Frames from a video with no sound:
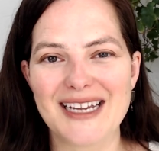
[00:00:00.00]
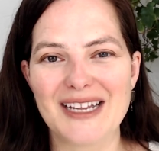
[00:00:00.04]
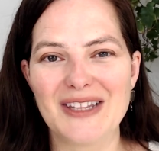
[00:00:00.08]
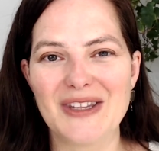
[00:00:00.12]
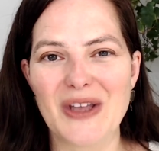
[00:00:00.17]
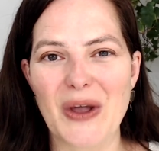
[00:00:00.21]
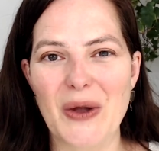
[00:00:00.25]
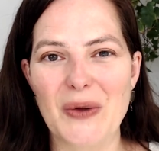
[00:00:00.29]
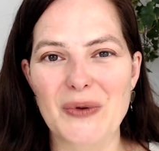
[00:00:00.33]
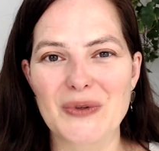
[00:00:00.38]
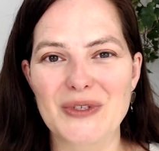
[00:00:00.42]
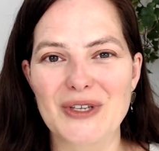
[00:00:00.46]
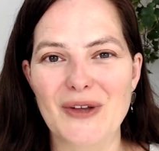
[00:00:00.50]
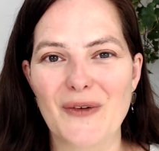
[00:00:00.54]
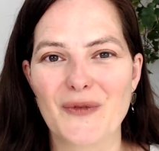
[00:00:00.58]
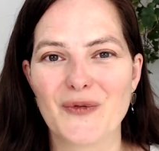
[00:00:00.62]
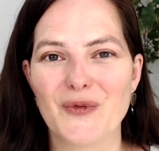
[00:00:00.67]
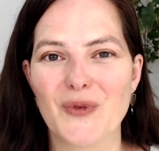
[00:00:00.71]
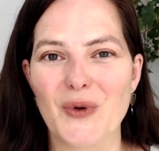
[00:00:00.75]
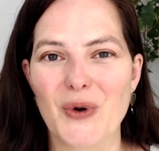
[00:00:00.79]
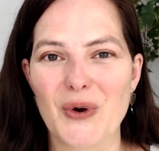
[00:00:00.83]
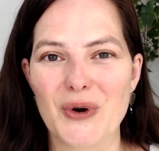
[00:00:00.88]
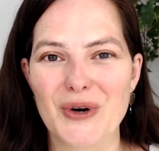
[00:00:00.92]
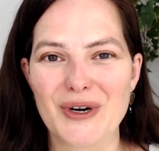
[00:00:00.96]
those
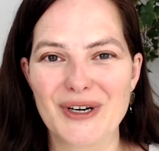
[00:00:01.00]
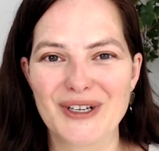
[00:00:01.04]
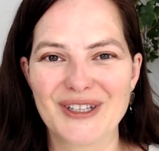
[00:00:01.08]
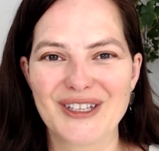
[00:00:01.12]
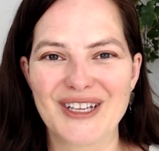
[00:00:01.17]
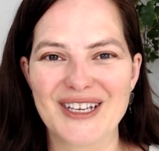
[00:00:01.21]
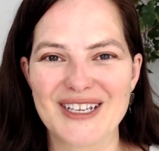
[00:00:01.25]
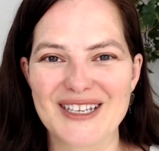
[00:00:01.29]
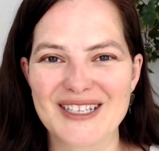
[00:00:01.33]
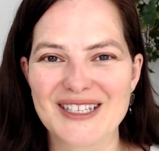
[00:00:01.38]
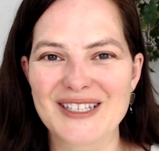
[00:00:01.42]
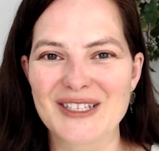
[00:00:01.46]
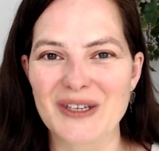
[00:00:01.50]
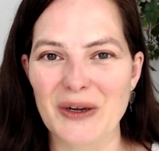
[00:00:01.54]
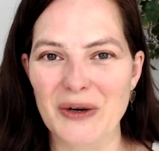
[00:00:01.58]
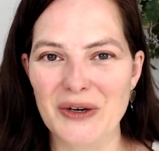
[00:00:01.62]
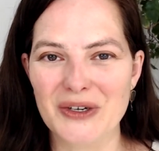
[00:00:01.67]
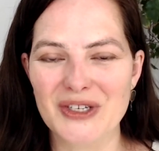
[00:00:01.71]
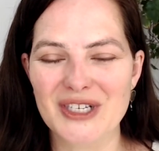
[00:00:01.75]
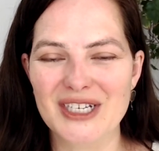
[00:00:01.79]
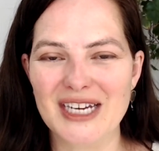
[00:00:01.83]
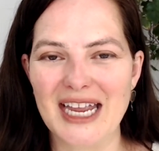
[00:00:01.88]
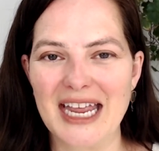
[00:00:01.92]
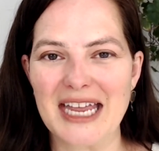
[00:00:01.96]
for the
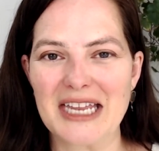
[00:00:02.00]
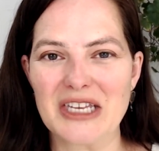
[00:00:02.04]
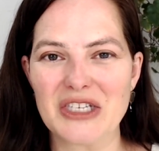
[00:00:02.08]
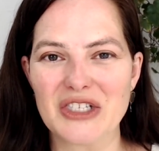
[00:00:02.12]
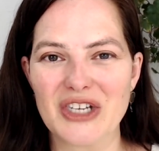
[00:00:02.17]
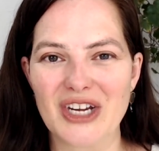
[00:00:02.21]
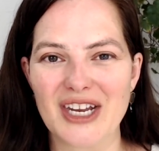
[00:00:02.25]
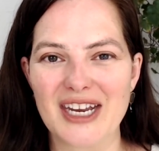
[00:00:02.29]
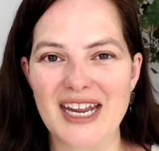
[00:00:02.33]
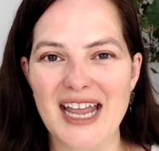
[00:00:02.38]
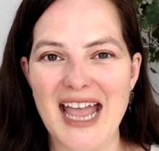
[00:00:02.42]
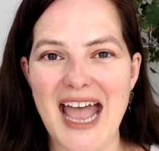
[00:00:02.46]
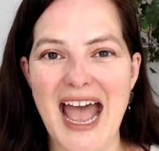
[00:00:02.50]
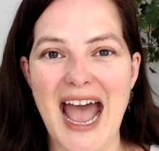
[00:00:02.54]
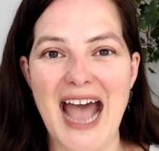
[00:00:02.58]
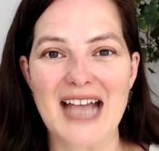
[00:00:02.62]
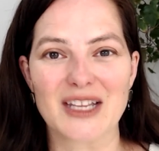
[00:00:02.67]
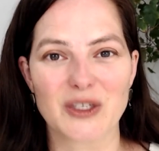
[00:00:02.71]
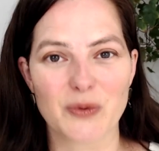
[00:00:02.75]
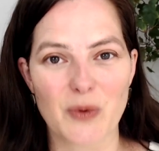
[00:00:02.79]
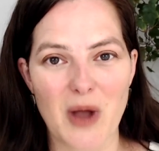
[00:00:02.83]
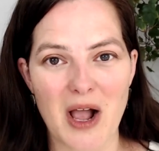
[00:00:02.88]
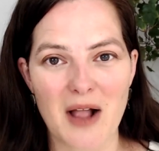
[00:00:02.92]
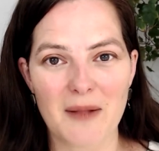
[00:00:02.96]
search engine
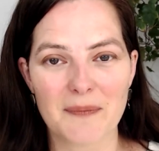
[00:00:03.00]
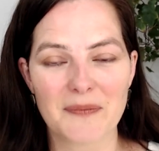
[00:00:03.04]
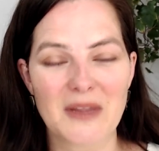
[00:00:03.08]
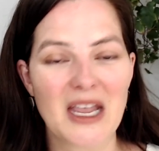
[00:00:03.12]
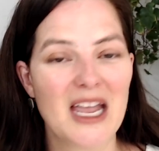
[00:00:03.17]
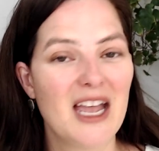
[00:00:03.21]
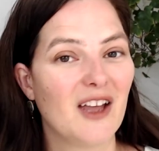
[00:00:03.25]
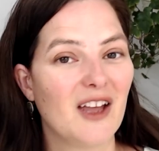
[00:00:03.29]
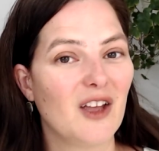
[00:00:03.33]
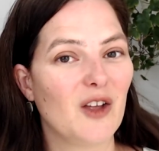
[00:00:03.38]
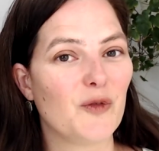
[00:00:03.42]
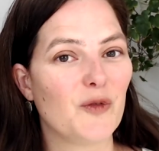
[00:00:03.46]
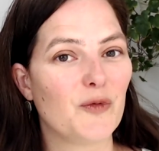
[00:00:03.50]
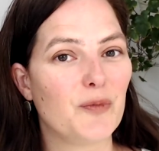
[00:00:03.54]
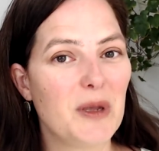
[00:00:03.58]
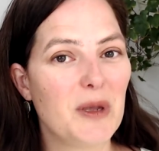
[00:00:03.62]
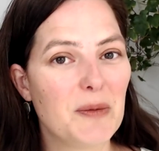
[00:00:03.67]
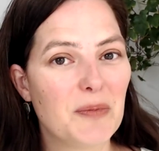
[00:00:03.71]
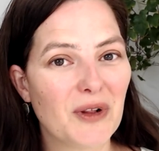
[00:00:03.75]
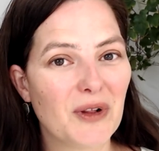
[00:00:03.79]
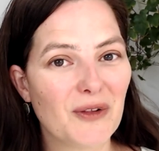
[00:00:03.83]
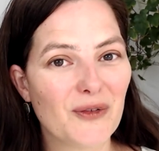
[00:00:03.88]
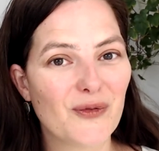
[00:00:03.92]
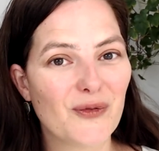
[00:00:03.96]
as well. If
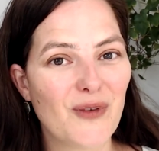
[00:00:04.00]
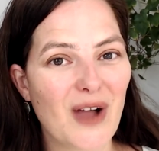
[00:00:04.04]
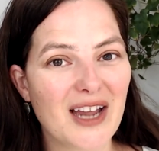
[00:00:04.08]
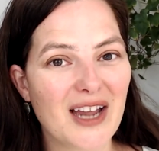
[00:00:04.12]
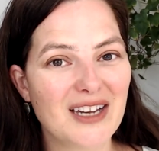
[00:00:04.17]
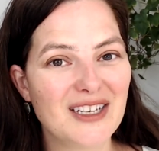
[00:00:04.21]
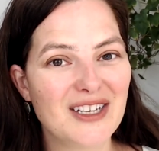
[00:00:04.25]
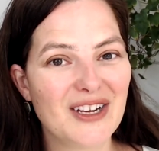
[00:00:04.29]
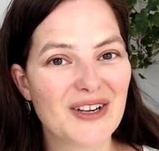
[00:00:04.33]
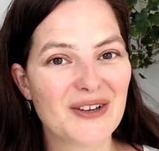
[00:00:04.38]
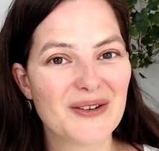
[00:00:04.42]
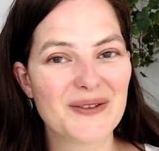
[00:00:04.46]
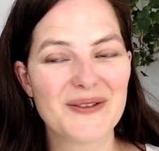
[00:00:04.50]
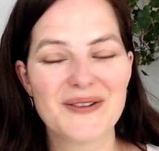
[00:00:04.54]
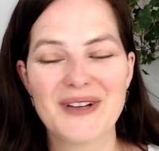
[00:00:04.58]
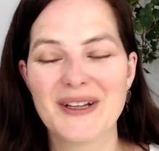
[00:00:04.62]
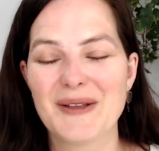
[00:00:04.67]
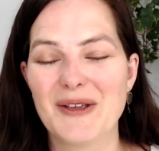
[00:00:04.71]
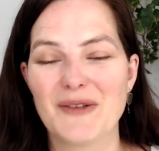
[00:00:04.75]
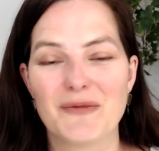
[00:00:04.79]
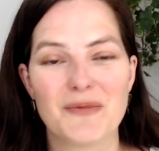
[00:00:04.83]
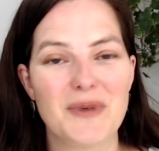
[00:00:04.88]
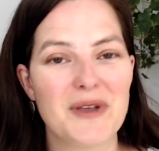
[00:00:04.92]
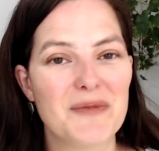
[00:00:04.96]
people find you,
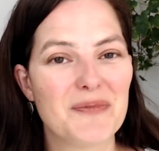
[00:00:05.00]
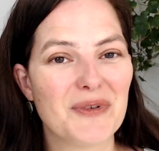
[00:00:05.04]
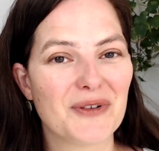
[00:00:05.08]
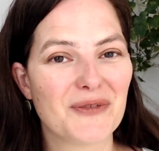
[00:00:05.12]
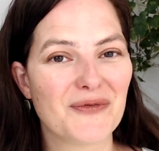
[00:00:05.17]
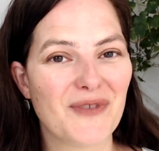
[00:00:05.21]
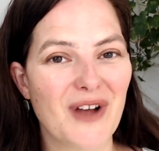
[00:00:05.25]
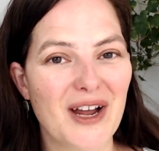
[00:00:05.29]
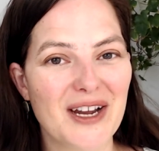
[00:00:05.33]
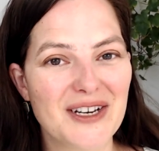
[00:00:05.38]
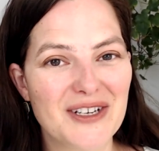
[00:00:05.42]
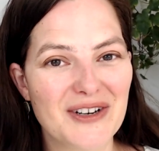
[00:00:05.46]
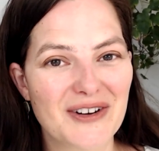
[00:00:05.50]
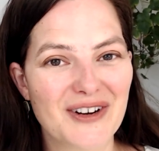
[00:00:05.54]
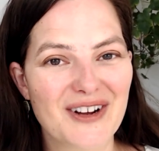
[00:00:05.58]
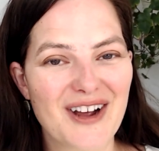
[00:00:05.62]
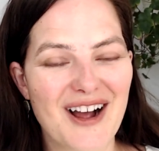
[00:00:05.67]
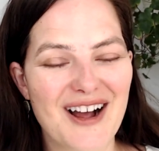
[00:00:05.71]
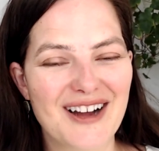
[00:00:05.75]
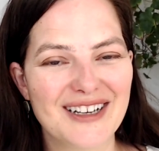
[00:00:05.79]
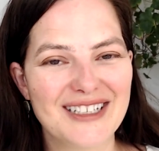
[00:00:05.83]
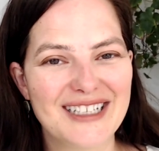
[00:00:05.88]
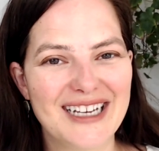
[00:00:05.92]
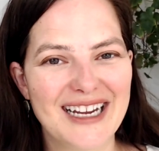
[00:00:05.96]
if people find your
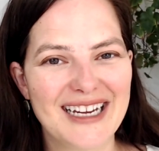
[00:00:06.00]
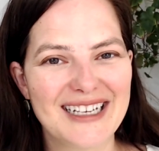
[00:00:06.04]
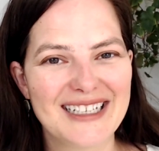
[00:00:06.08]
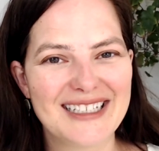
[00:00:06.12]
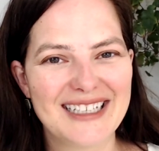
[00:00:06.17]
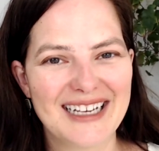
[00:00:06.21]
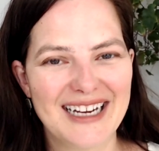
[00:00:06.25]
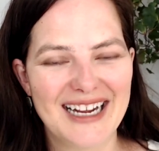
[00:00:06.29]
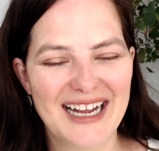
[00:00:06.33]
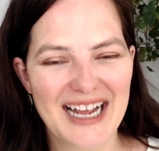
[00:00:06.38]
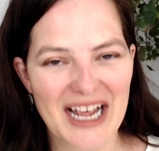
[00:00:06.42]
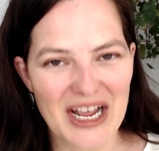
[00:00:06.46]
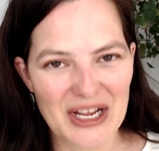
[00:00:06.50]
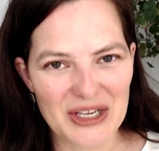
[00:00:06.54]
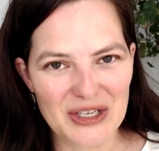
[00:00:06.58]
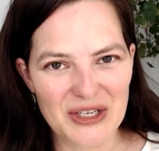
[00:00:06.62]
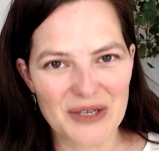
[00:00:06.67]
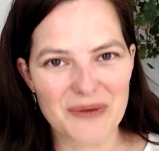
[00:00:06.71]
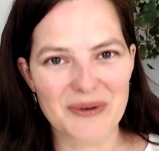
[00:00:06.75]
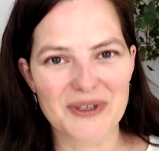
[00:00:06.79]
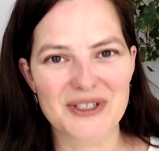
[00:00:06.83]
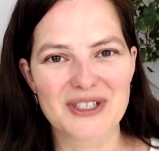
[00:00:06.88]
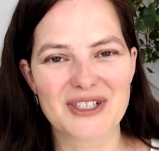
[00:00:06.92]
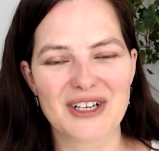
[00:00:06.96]
content,
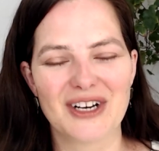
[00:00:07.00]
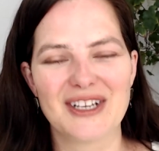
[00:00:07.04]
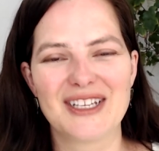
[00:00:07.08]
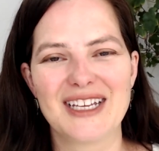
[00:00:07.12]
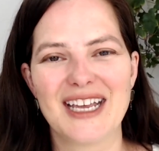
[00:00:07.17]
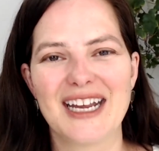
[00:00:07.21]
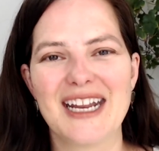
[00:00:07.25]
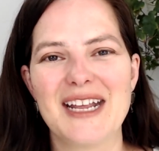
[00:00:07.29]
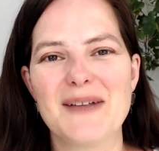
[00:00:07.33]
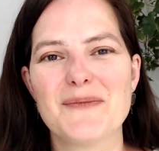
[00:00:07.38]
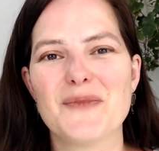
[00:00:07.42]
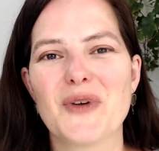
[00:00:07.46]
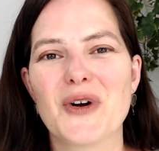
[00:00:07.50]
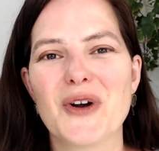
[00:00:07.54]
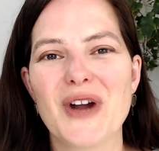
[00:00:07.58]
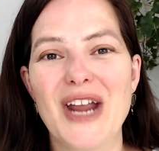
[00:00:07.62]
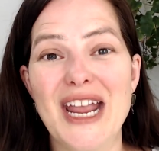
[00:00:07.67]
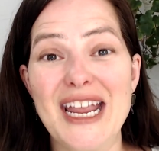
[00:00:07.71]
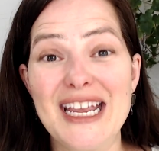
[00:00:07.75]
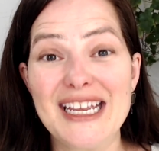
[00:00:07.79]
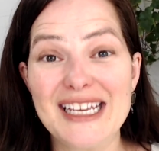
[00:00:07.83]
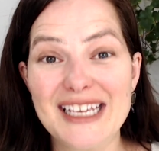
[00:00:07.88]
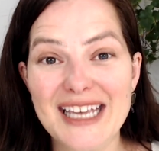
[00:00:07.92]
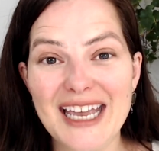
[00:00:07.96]
you will start getting more
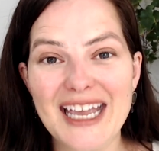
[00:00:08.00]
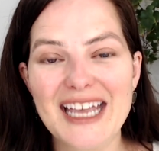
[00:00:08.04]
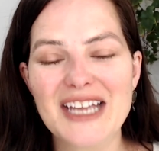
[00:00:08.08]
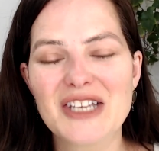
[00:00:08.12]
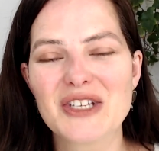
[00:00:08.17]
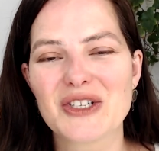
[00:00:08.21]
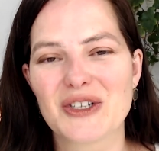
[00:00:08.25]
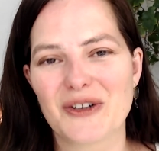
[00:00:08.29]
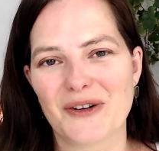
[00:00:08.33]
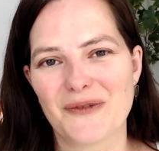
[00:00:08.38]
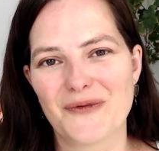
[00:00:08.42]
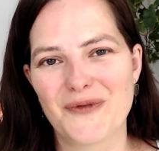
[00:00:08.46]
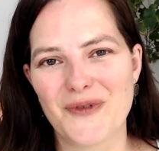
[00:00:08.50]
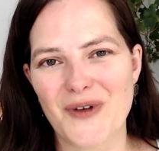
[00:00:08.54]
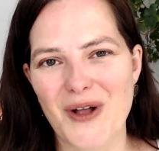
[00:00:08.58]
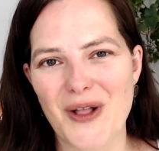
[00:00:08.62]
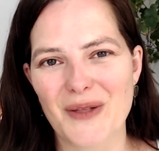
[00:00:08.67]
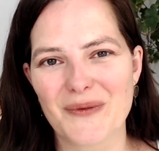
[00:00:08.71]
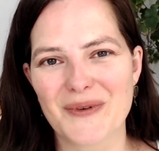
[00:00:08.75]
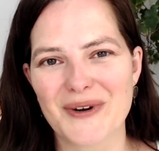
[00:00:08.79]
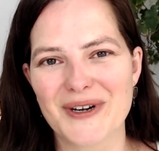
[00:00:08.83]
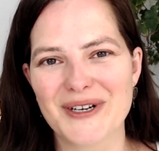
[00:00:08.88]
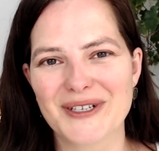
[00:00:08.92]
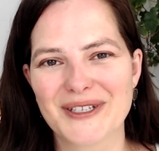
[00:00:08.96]
engaged
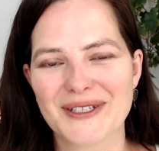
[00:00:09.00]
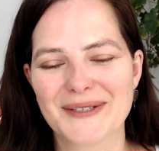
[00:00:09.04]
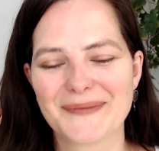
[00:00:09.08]
followers.